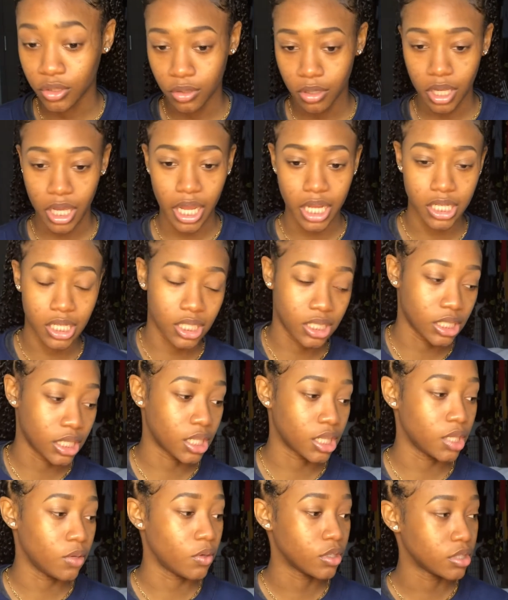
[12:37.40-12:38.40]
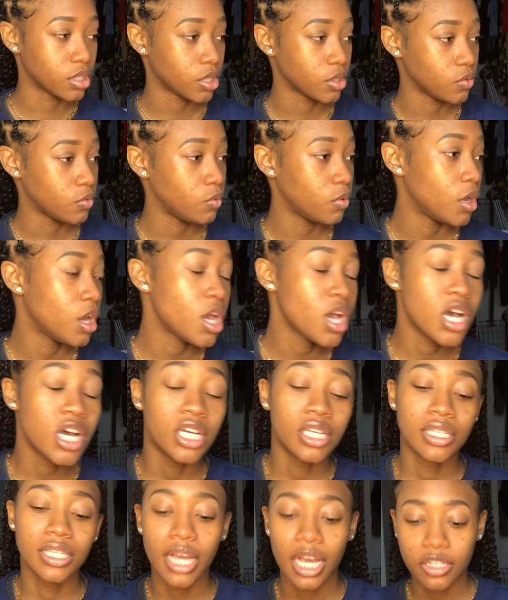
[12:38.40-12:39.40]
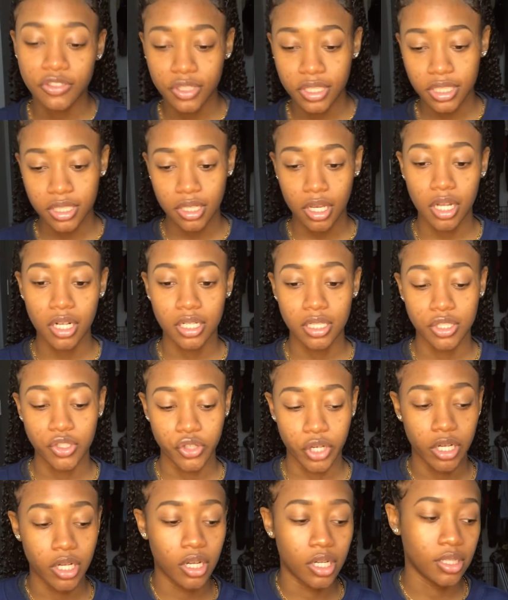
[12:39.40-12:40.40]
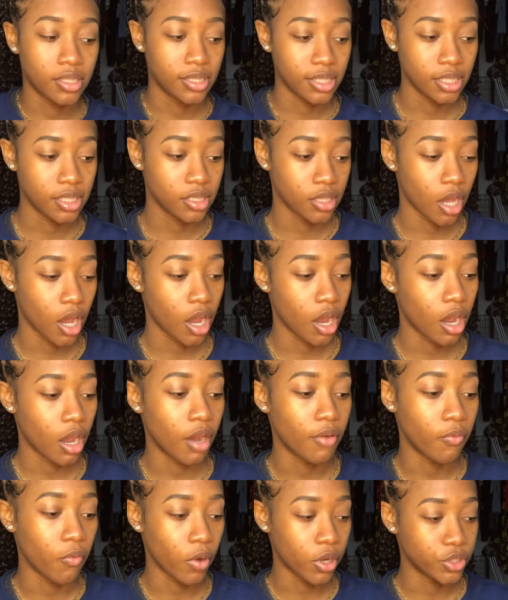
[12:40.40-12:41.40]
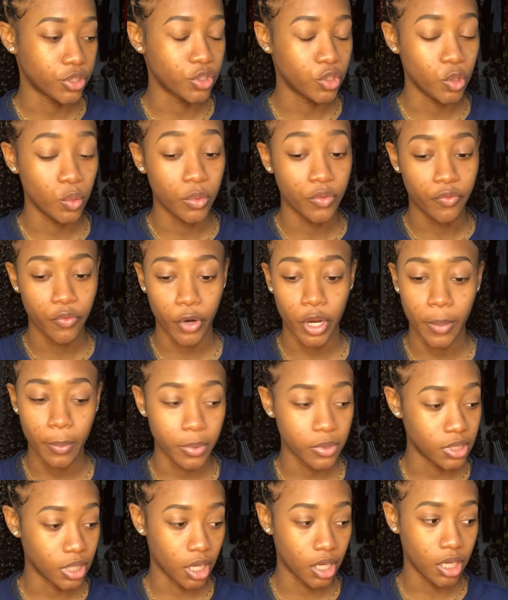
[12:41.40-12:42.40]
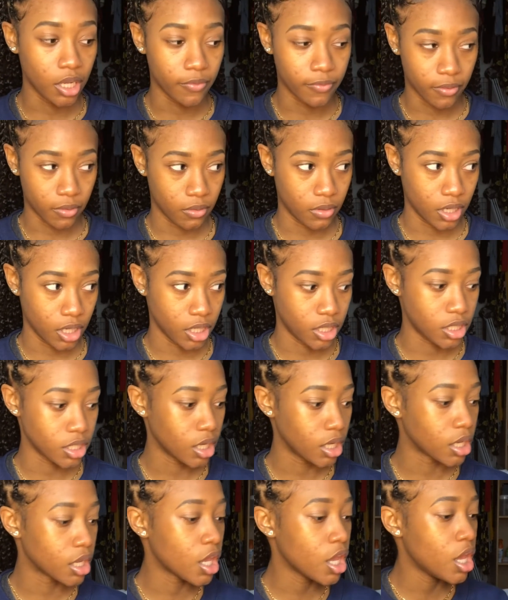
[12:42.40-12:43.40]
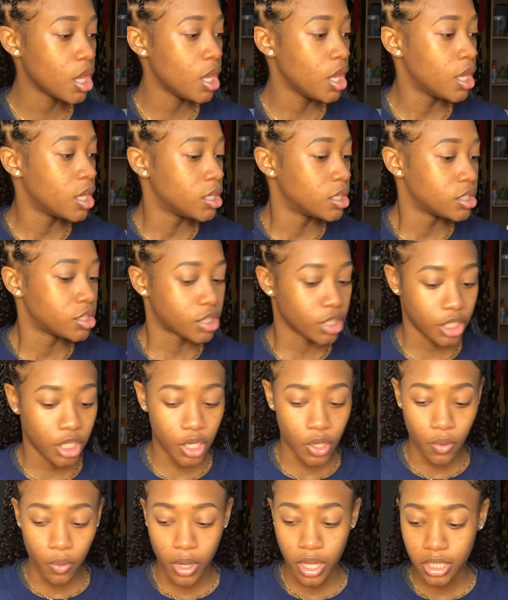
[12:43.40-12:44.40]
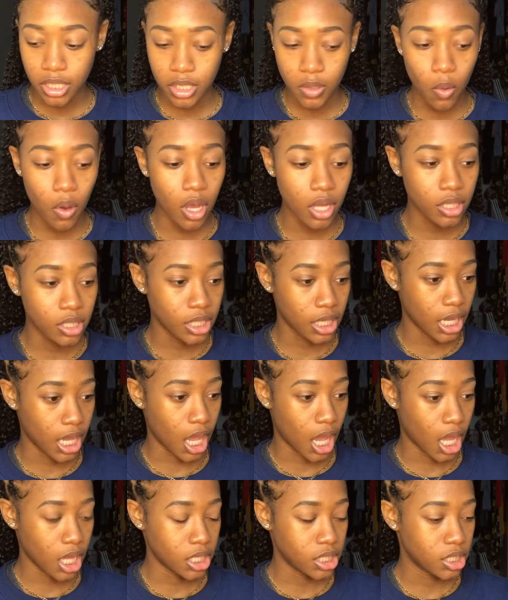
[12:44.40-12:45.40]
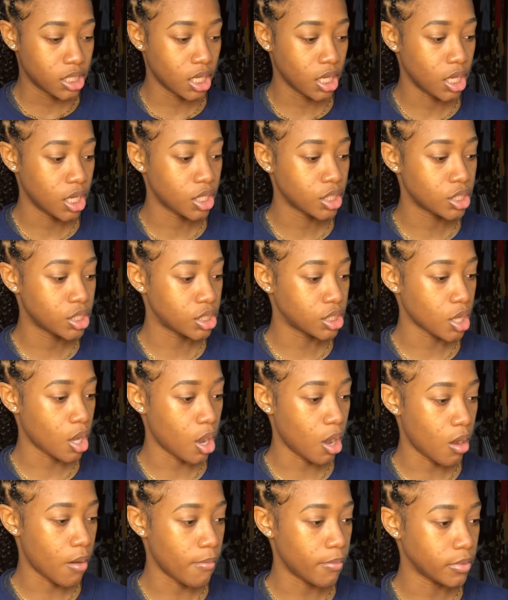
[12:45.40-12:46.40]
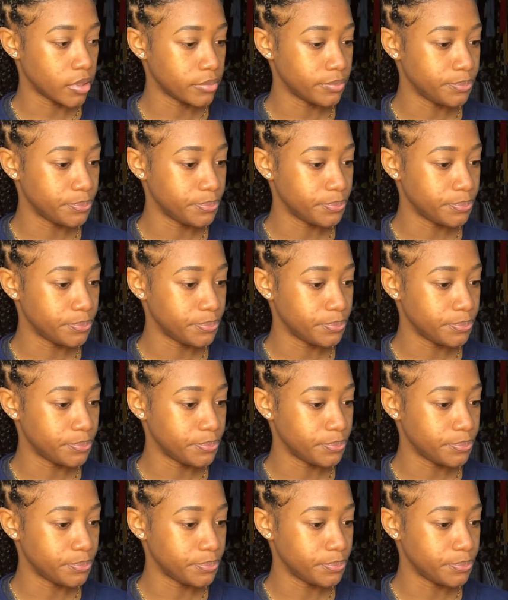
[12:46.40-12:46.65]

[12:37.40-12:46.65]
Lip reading: you guys exactly what I do. So I actually saw this trend on TikTok of what to do before you put on your foundation. So you're going to want to get some